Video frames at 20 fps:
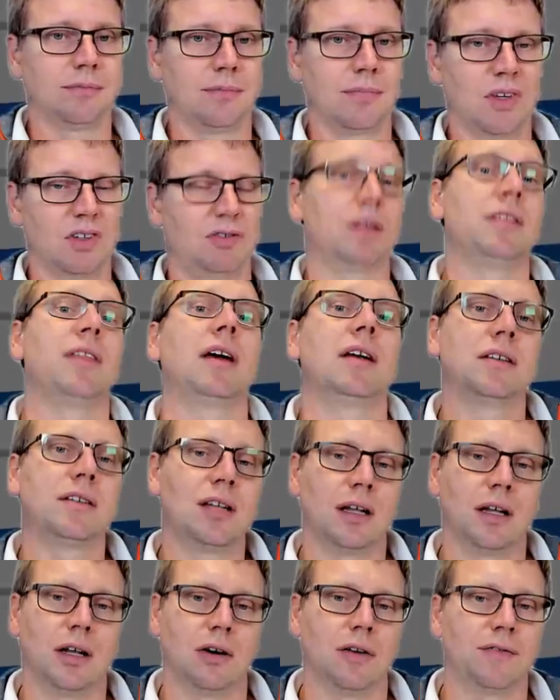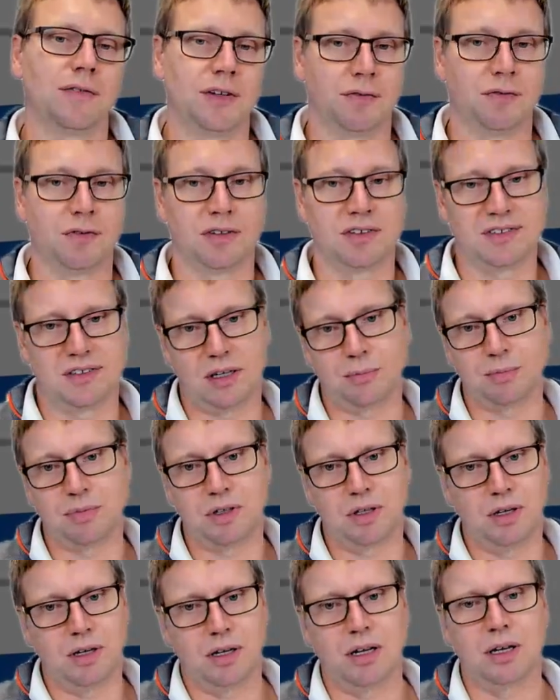So there's a lot of different steps
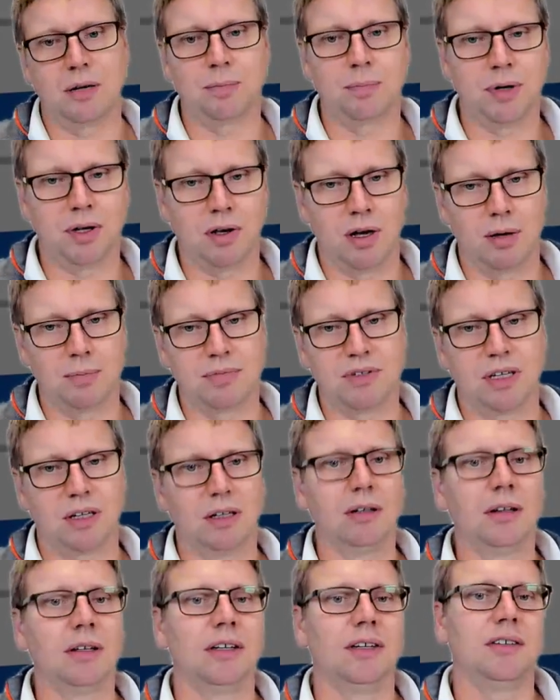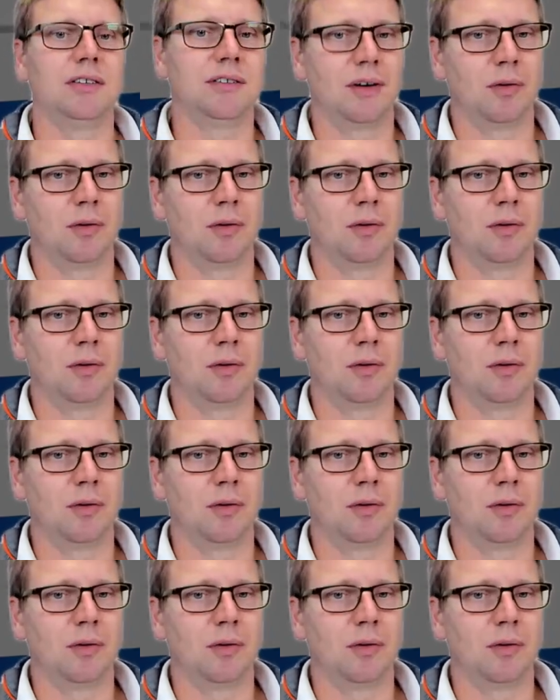in it. It becomes a little easier